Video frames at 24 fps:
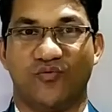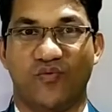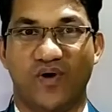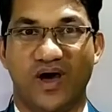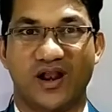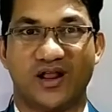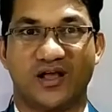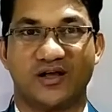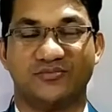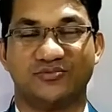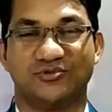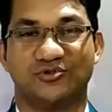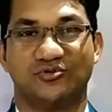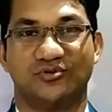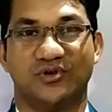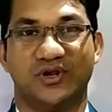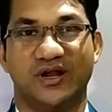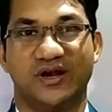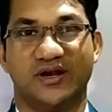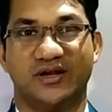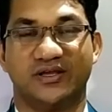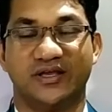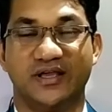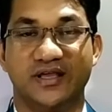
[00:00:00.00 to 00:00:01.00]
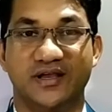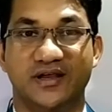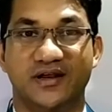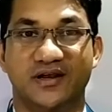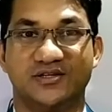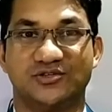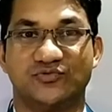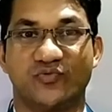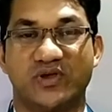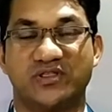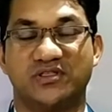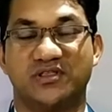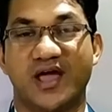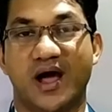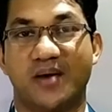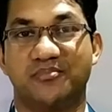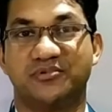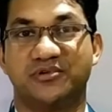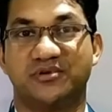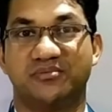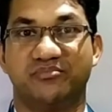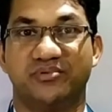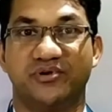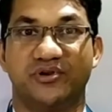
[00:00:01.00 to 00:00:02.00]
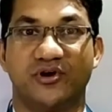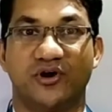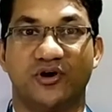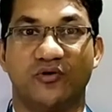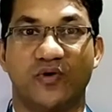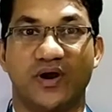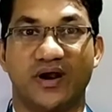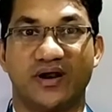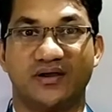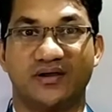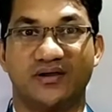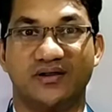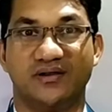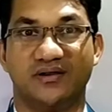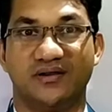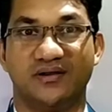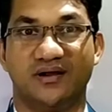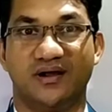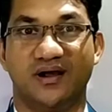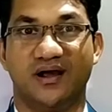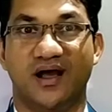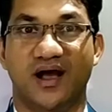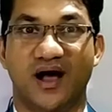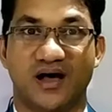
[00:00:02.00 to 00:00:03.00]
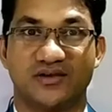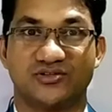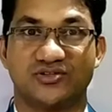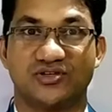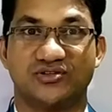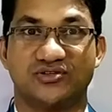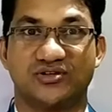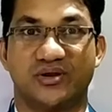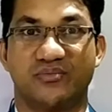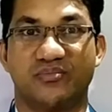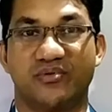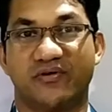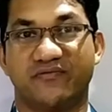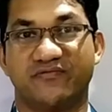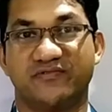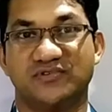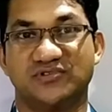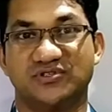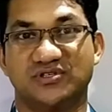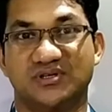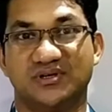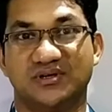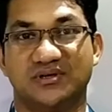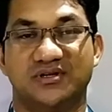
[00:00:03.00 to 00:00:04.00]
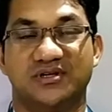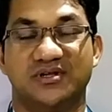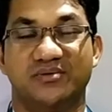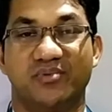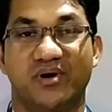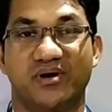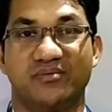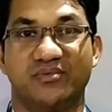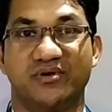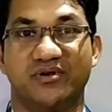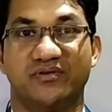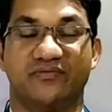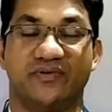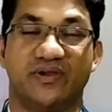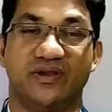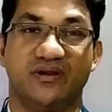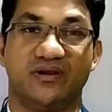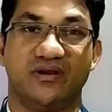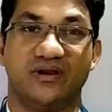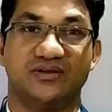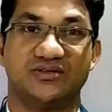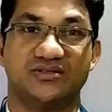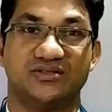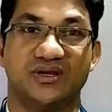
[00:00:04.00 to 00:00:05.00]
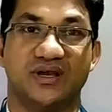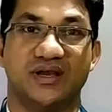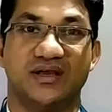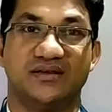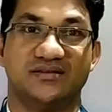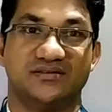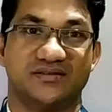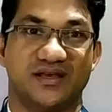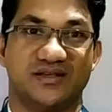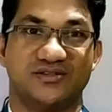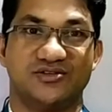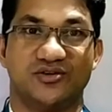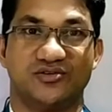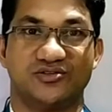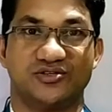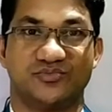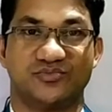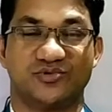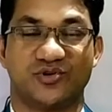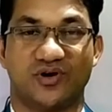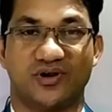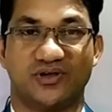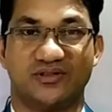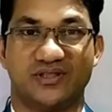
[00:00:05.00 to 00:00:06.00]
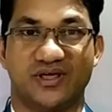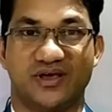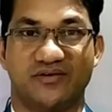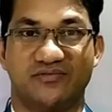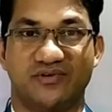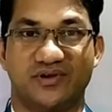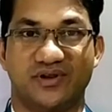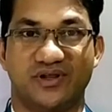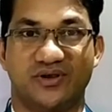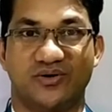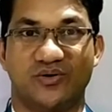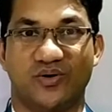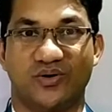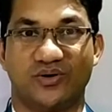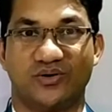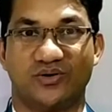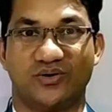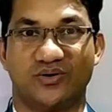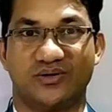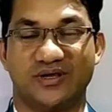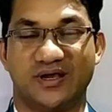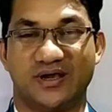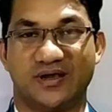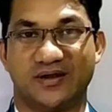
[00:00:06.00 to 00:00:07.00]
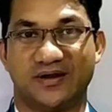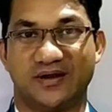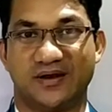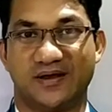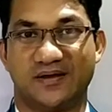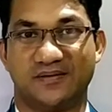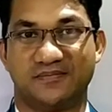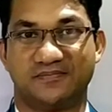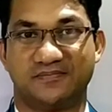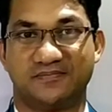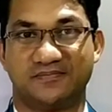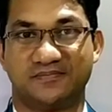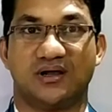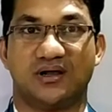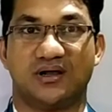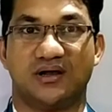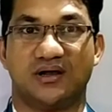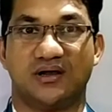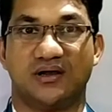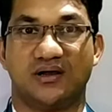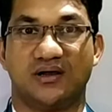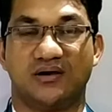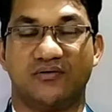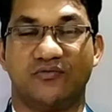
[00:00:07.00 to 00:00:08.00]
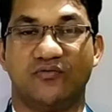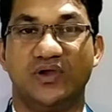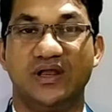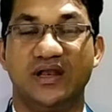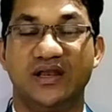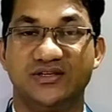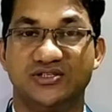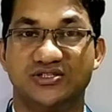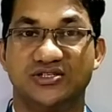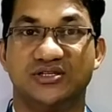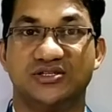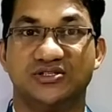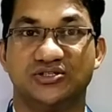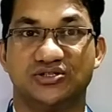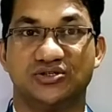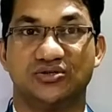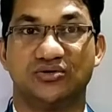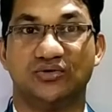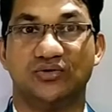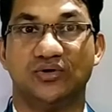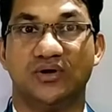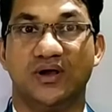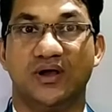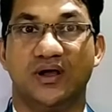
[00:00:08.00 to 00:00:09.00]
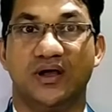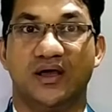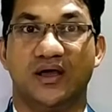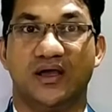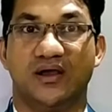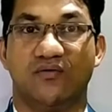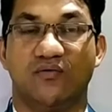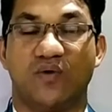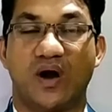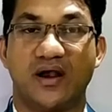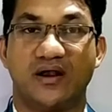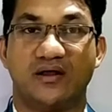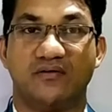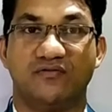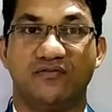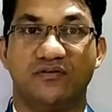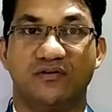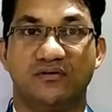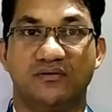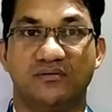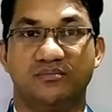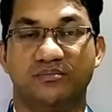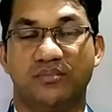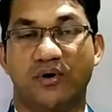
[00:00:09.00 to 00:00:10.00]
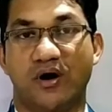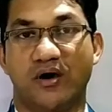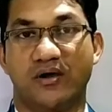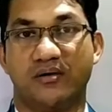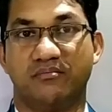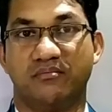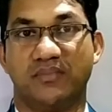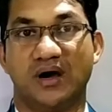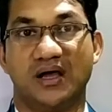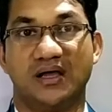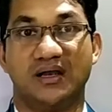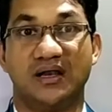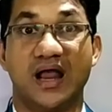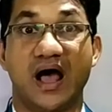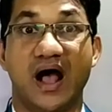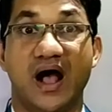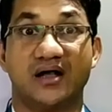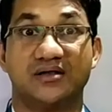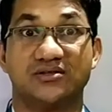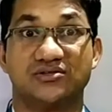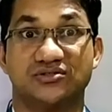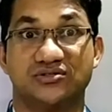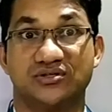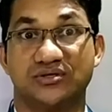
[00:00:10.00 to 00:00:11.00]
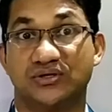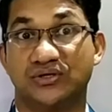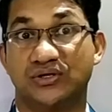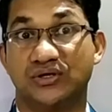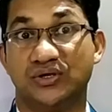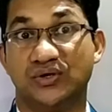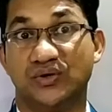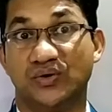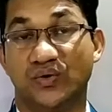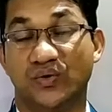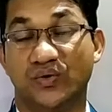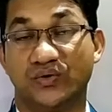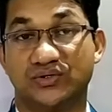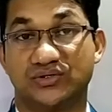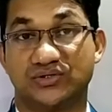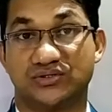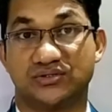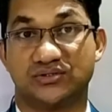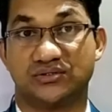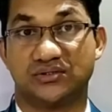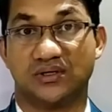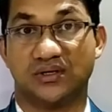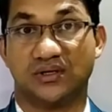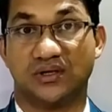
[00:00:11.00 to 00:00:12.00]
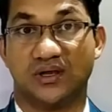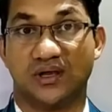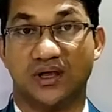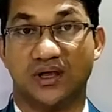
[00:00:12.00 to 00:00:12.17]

Welcome to Learning English with Capt Binoy Varakil, Assistant Professor, Department of English, St. Joseph College, Kozhikode, Kerala. We listened to a wonderful poem by Langston Hughes,